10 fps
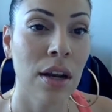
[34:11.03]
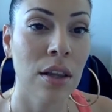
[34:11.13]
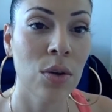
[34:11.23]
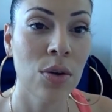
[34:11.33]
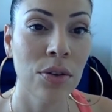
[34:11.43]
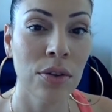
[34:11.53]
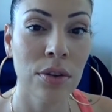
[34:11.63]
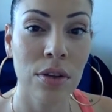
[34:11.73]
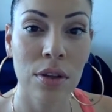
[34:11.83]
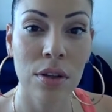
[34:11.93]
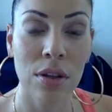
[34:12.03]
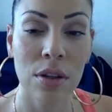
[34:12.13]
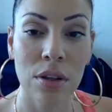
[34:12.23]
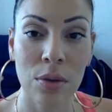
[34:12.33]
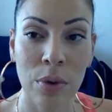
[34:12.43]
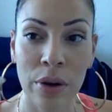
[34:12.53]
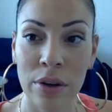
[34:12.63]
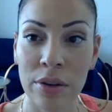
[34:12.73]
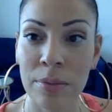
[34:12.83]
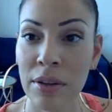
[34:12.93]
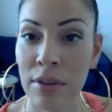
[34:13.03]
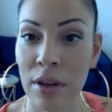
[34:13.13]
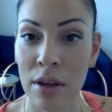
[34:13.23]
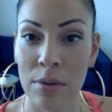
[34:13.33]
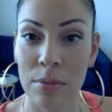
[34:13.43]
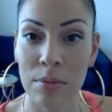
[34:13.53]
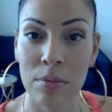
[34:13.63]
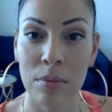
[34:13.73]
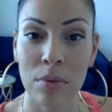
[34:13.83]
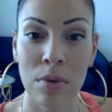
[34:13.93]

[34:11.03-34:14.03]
Did I lose? Where is my Skype?